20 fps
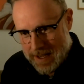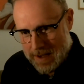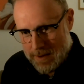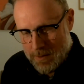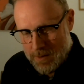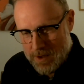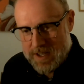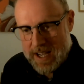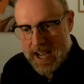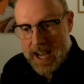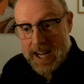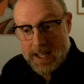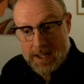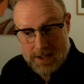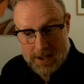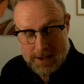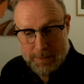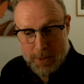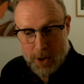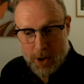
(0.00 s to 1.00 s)
was
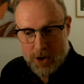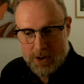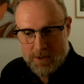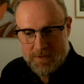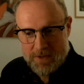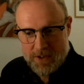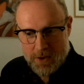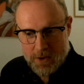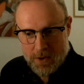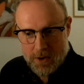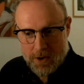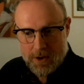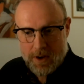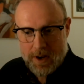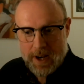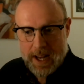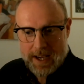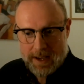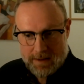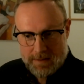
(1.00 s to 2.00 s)
actually part of your
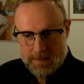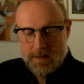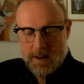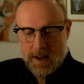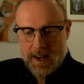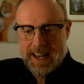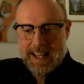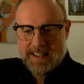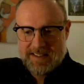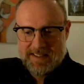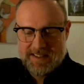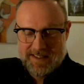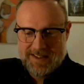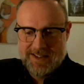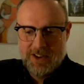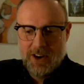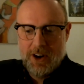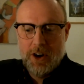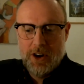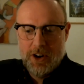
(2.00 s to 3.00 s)
like
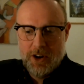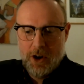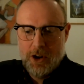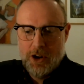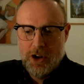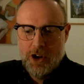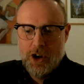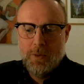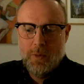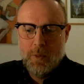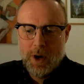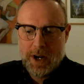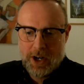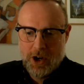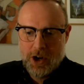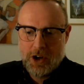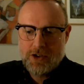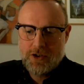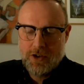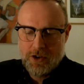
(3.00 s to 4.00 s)
lists on on not, what
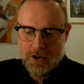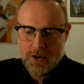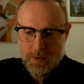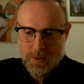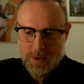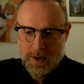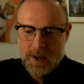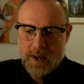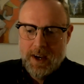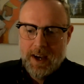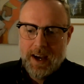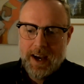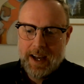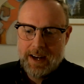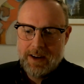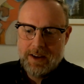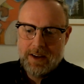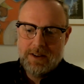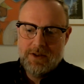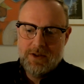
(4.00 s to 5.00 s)
not to do?
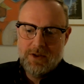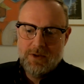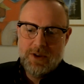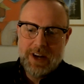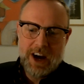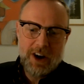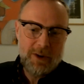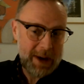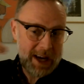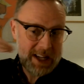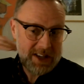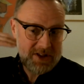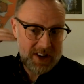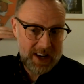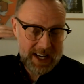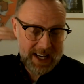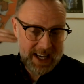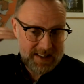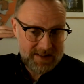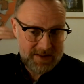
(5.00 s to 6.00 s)
And you now mention,
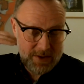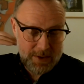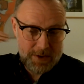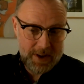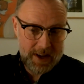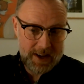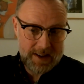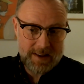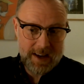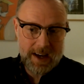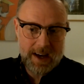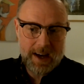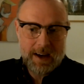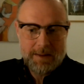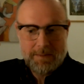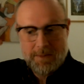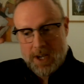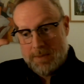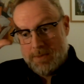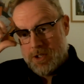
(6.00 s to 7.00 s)
I guess, two things. I,
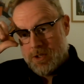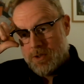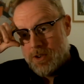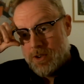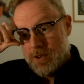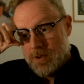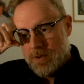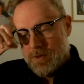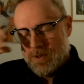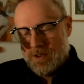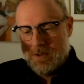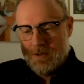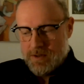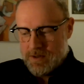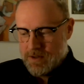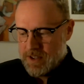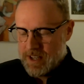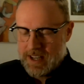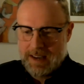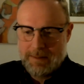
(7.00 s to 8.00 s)
I'm, I'm sure you you're
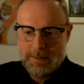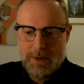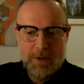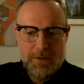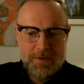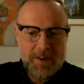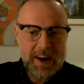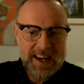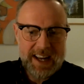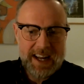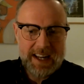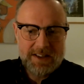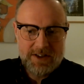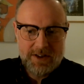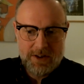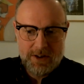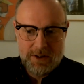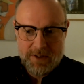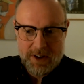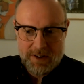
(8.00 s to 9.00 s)
thinking both
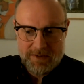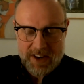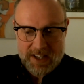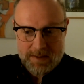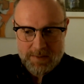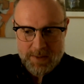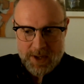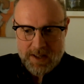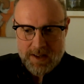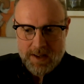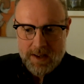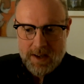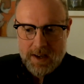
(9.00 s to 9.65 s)
financial overinvestment,